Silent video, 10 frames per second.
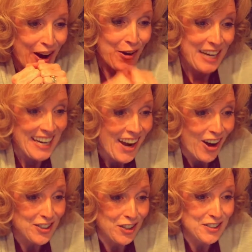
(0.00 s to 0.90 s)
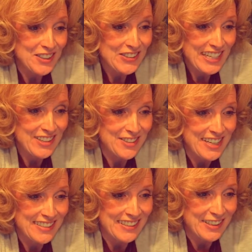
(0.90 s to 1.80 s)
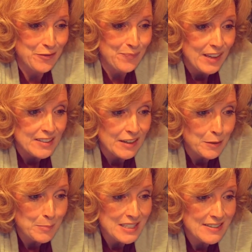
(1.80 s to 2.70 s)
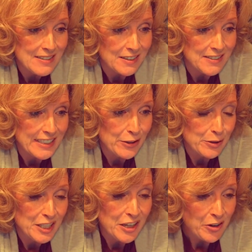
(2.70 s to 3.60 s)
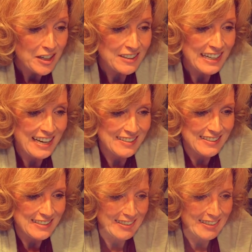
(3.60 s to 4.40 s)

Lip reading: Okay, I'll talk to you later, Santa. Tell the missus I'll see her in yoga class.